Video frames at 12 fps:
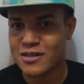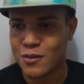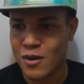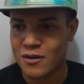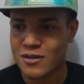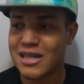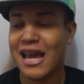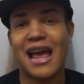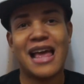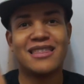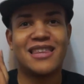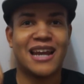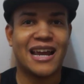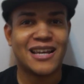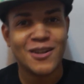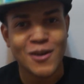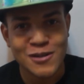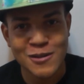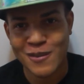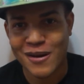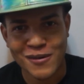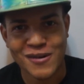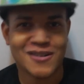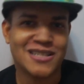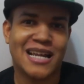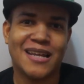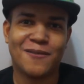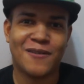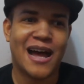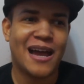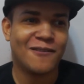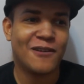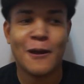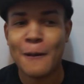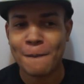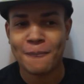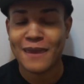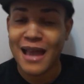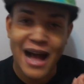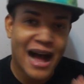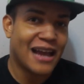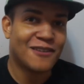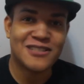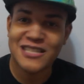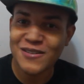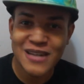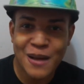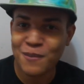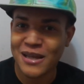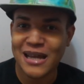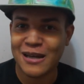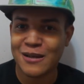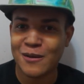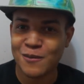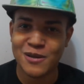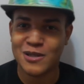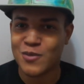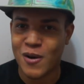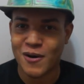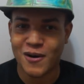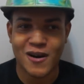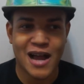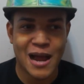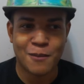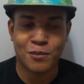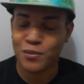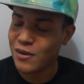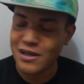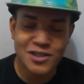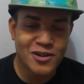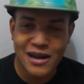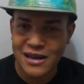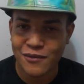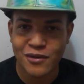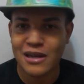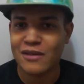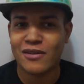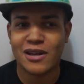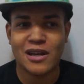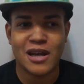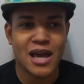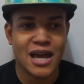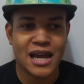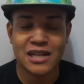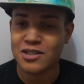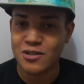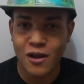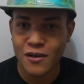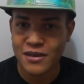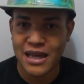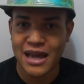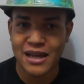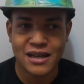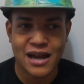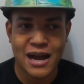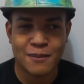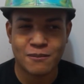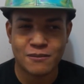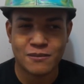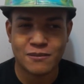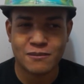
Zeroes. And then I can go to Metal Gear Solid 5. I have still not played Peace Walker. I'm pretty sure I never even installed that. I'm,